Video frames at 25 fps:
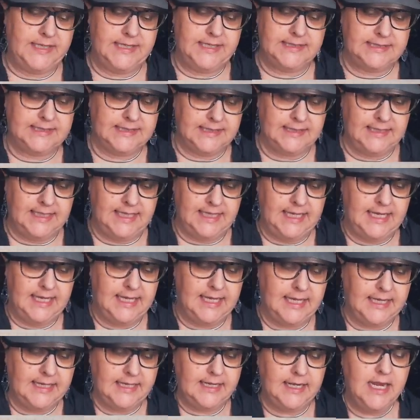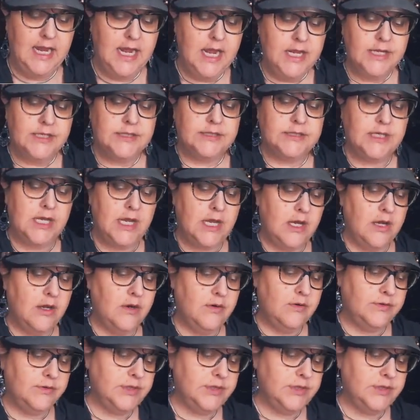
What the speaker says: silly. And so